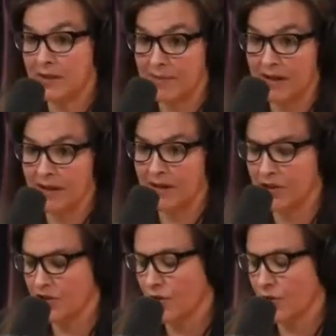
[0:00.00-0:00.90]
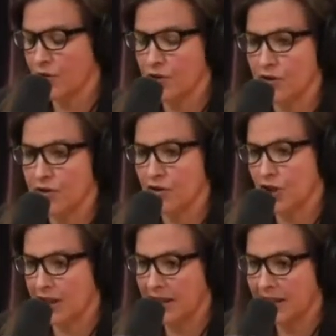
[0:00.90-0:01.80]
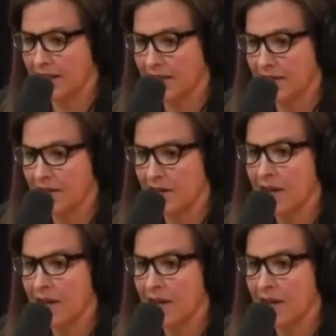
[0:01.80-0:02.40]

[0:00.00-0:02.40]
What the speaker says: America just overtook the Chinese